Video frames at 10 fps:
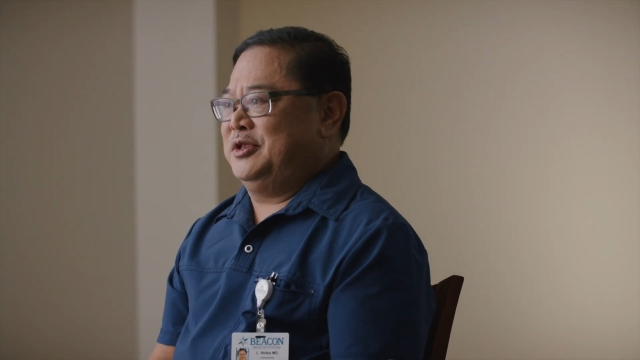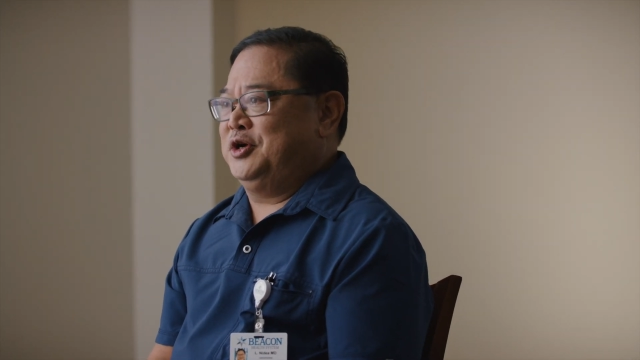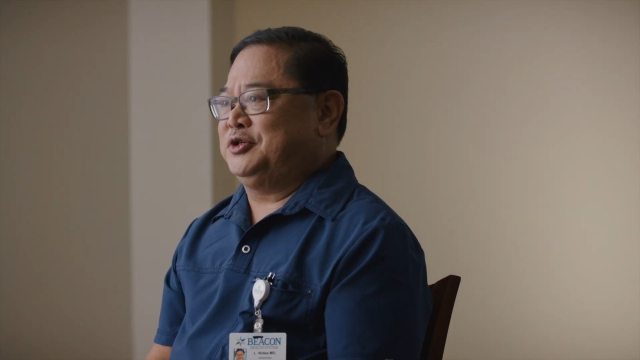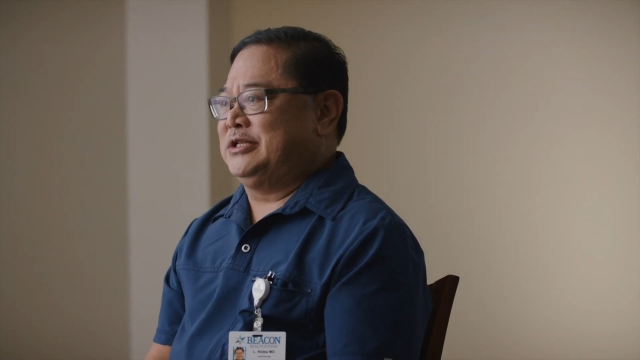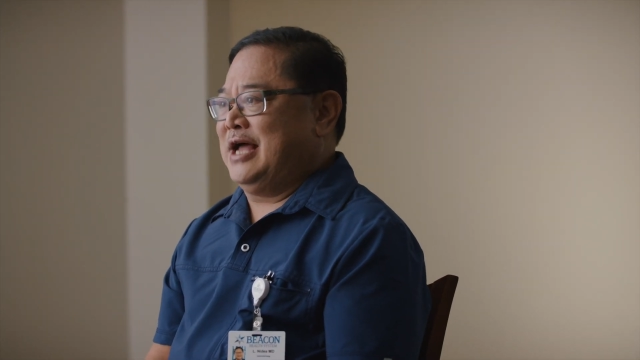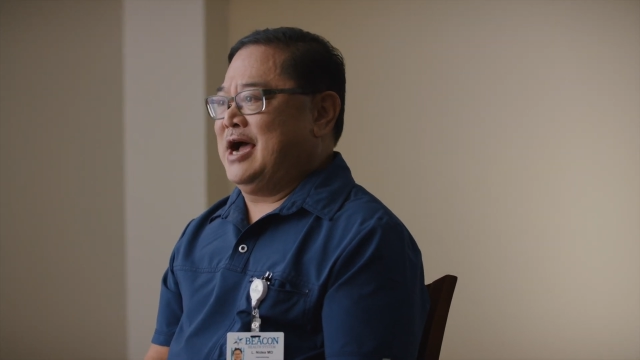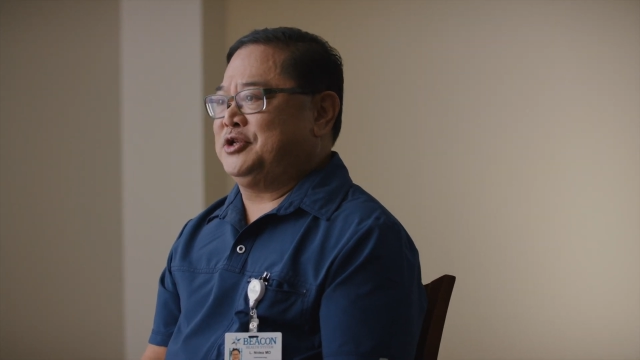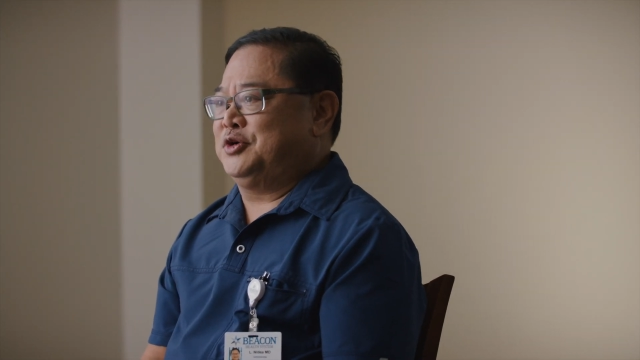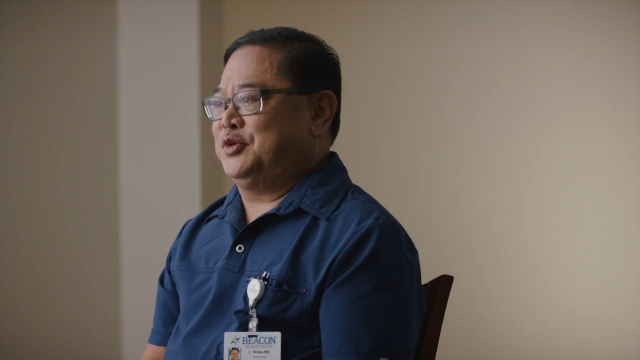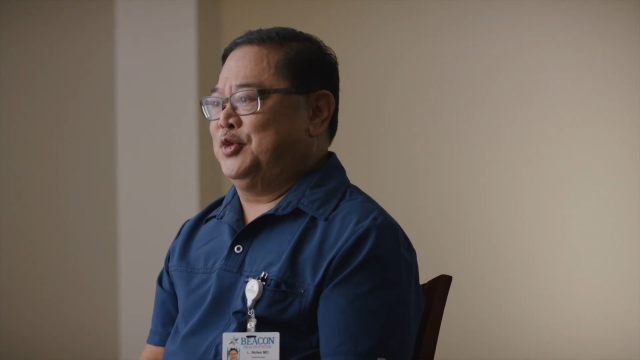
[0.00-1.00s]
here's a
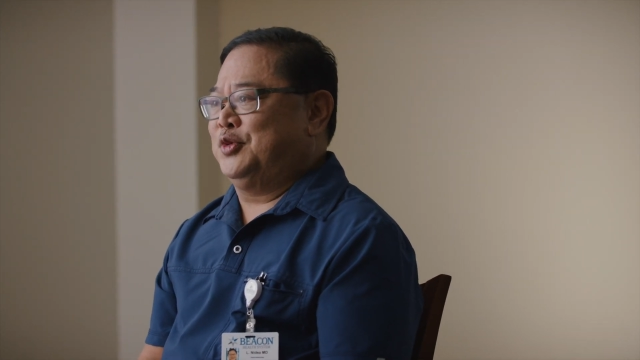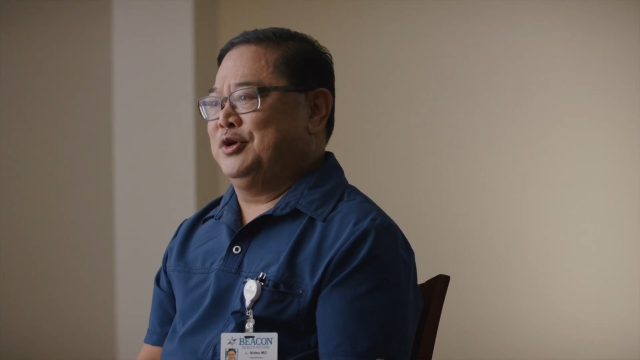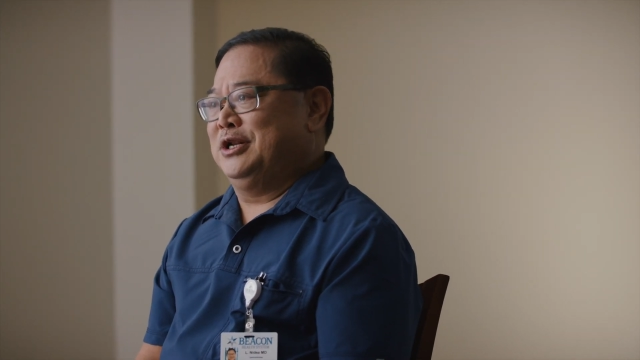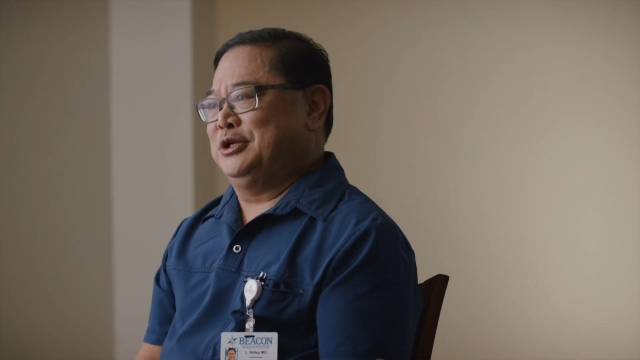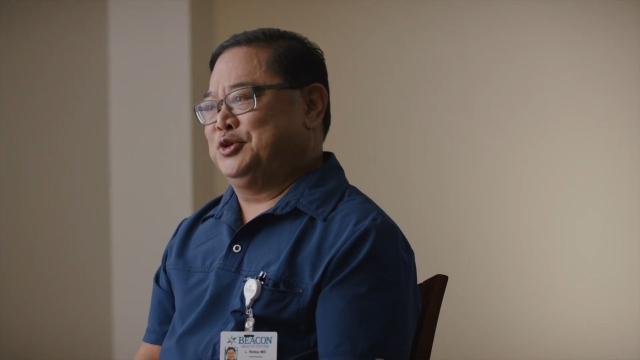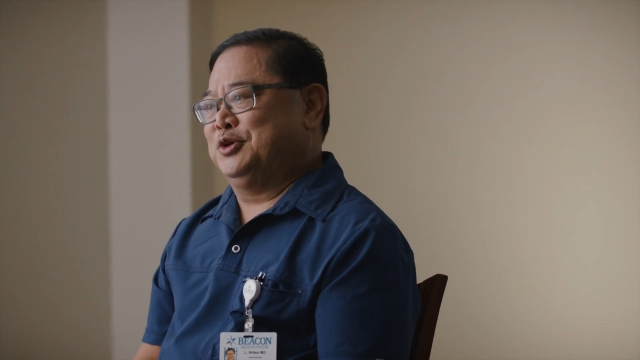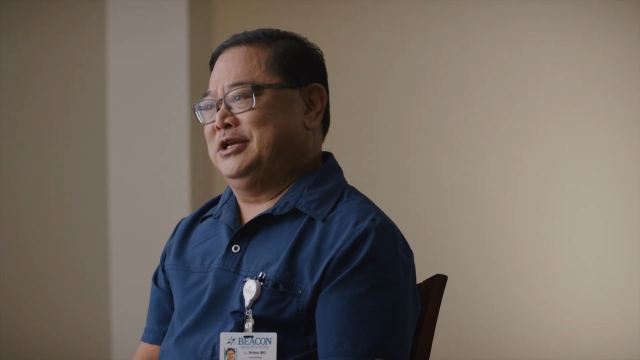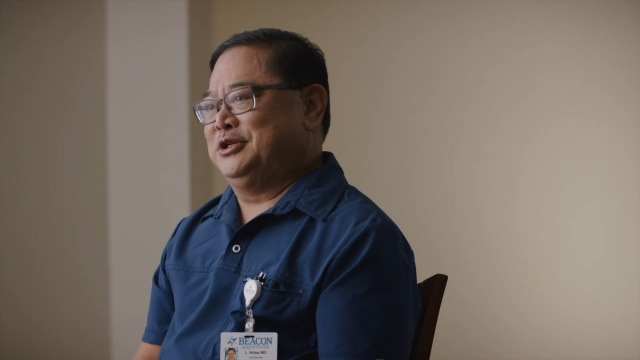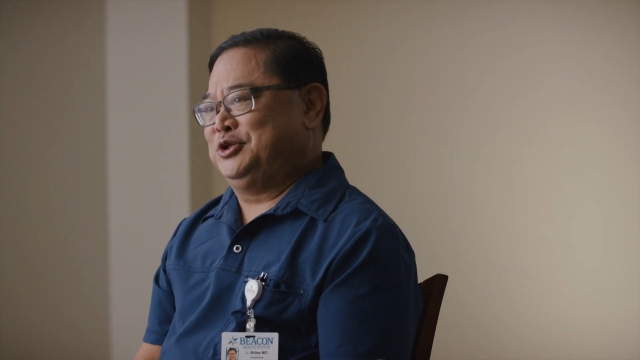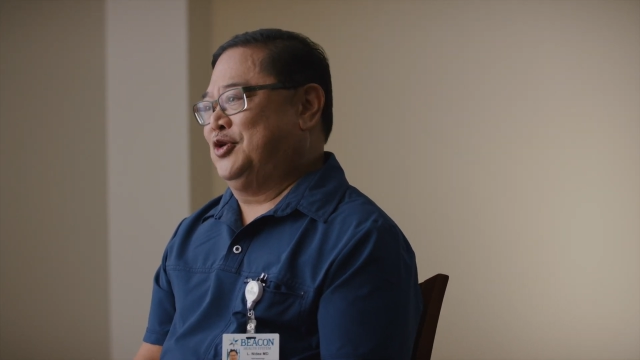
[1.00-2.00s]
doctor who really
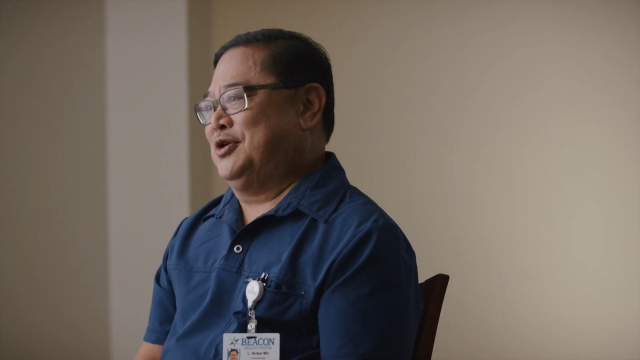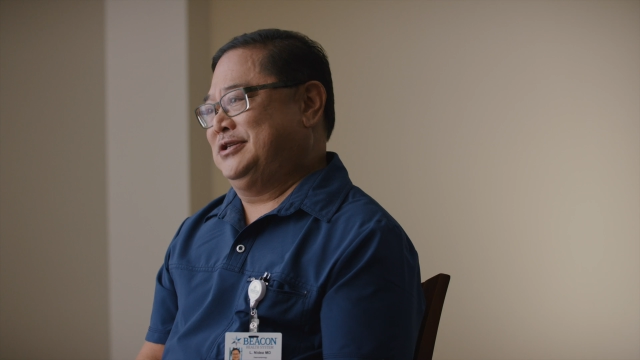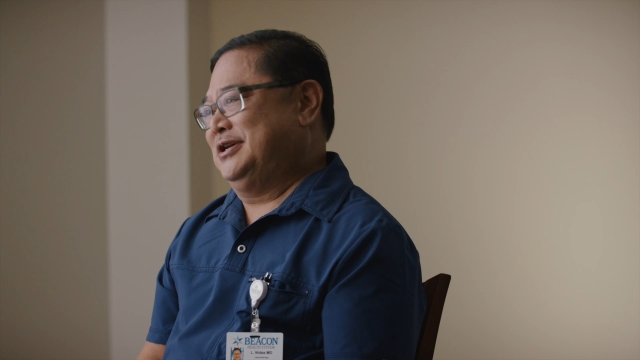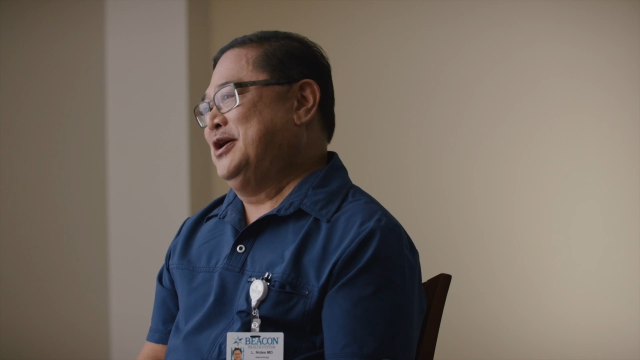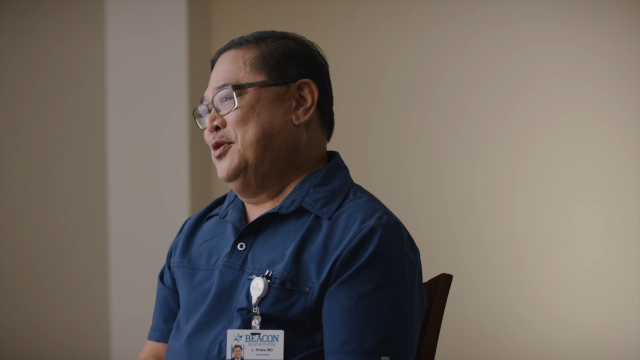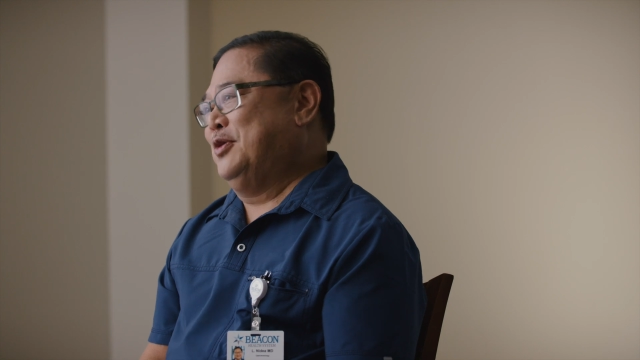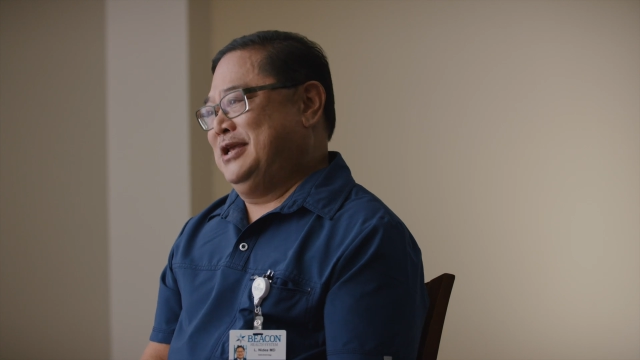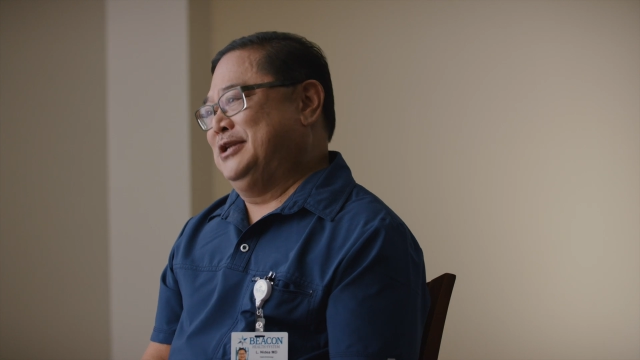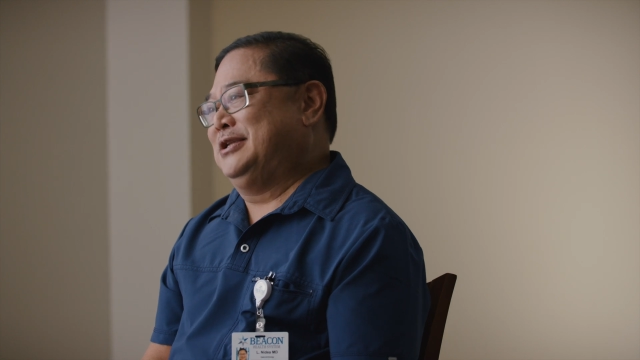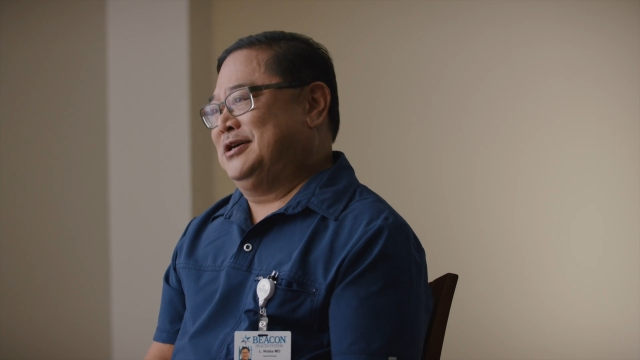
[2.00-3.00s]
truly enjoys what
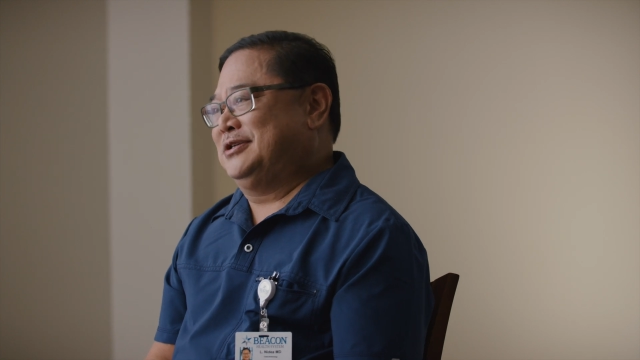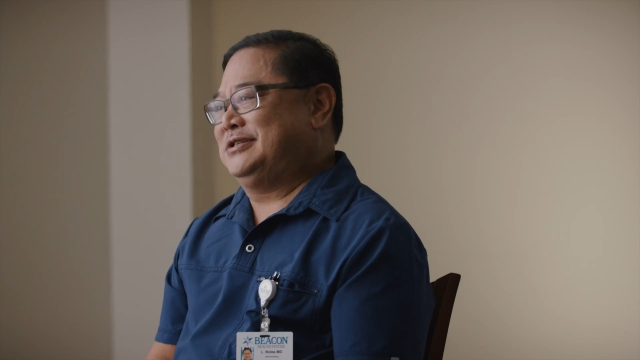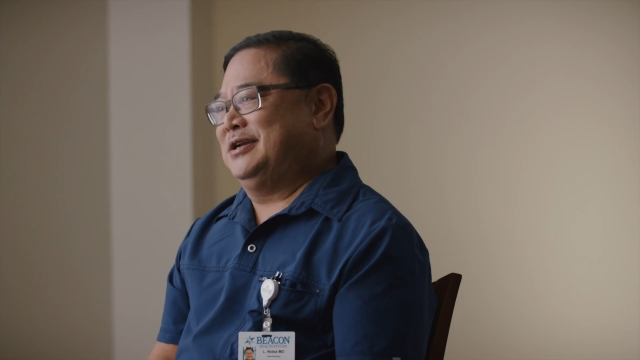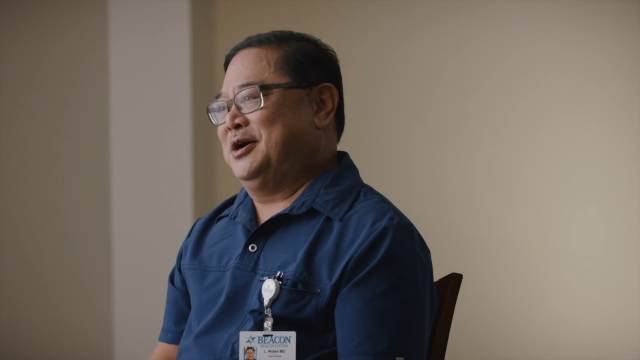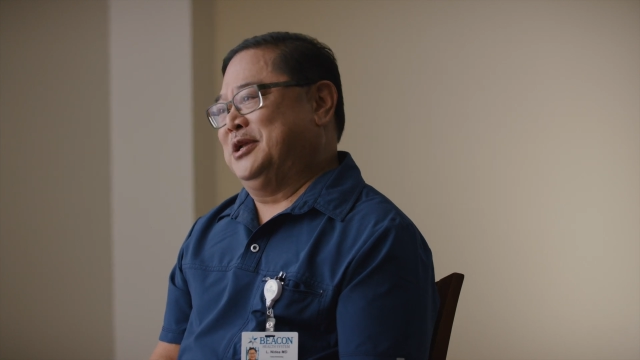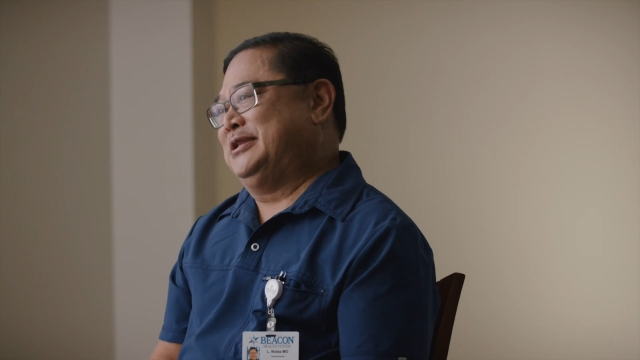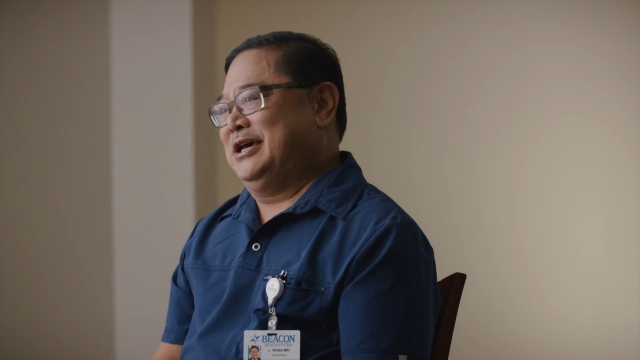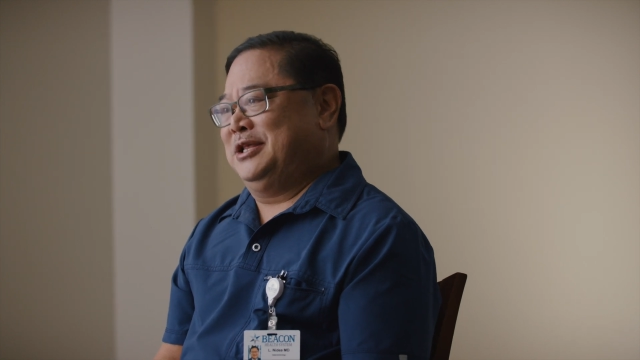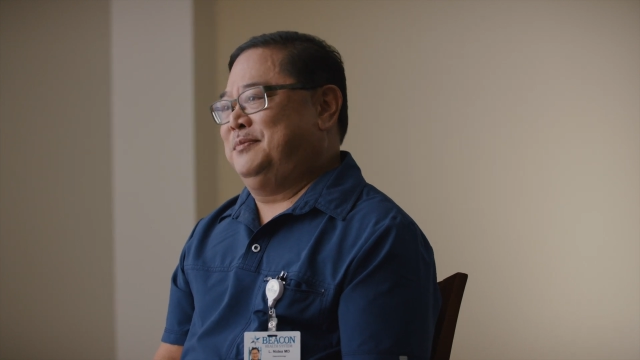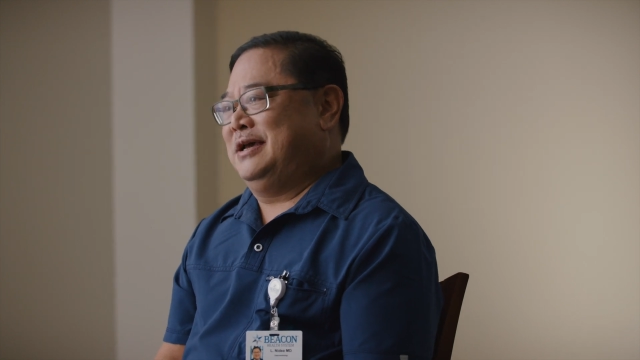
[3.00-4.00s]
he does on a
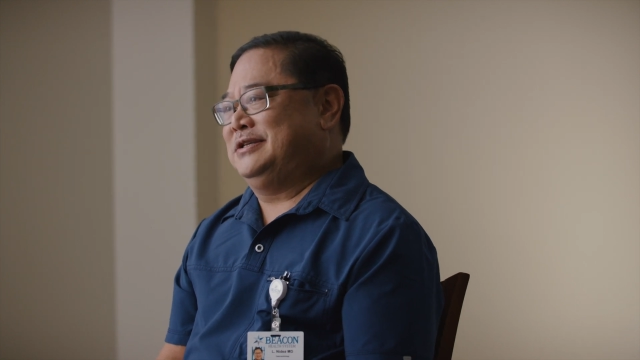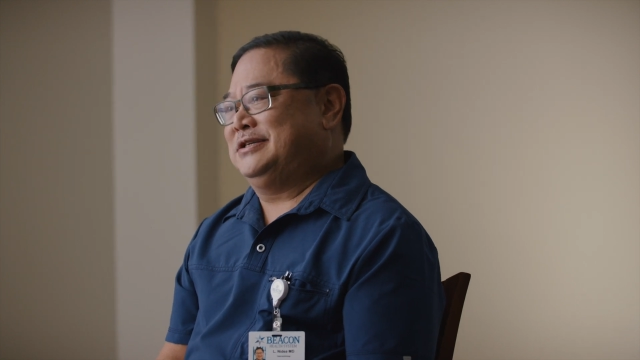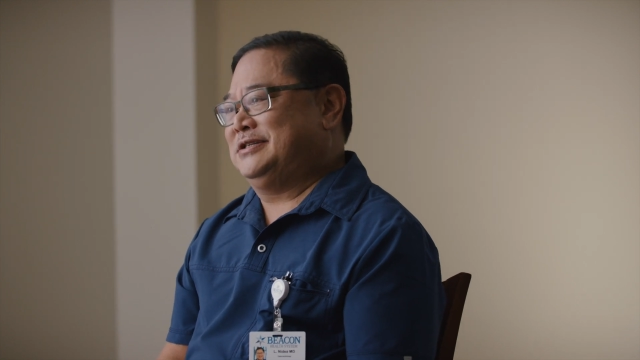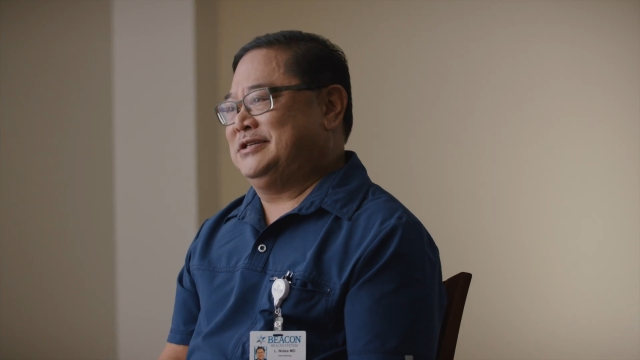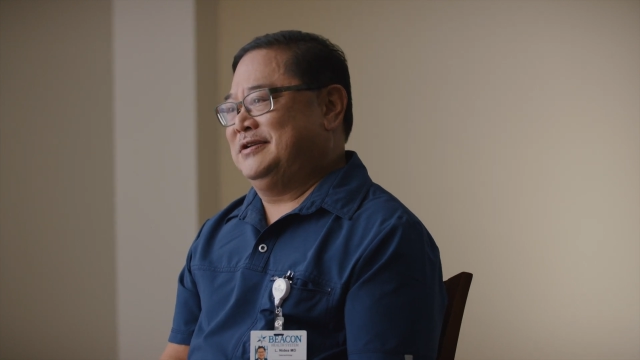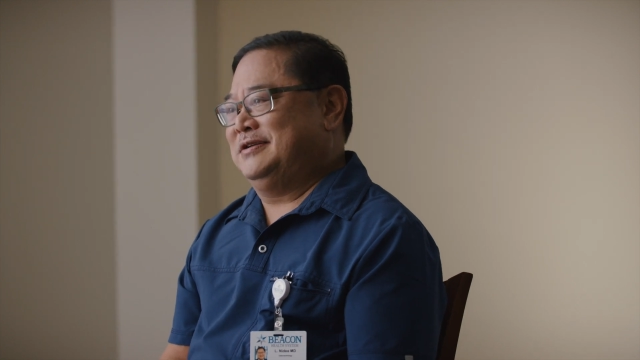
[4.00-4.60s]
daily basis.